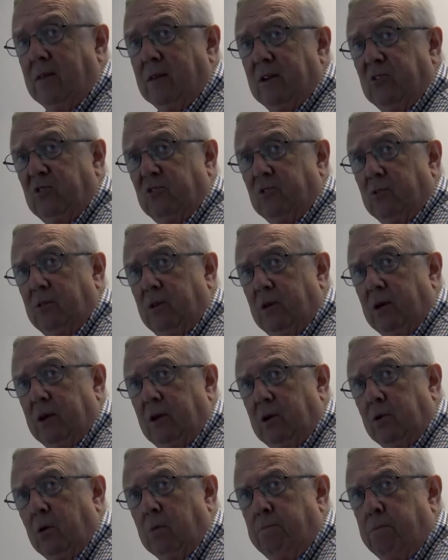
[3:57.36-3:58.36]
this so that
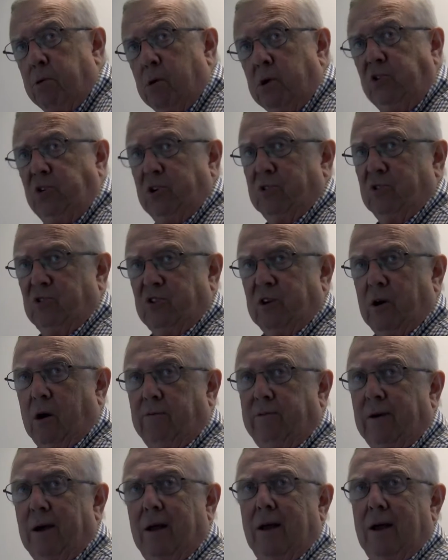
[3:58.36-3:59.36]
you don't push
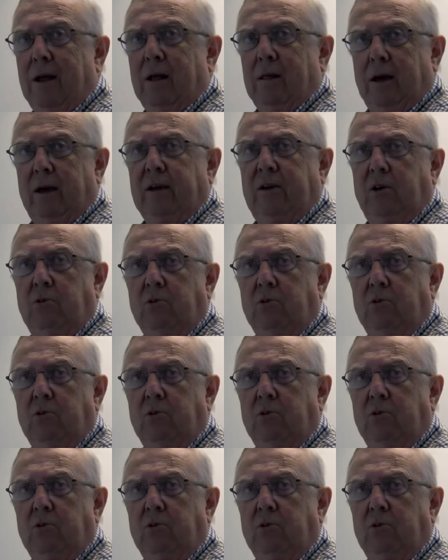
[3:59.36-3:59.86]
yourself like you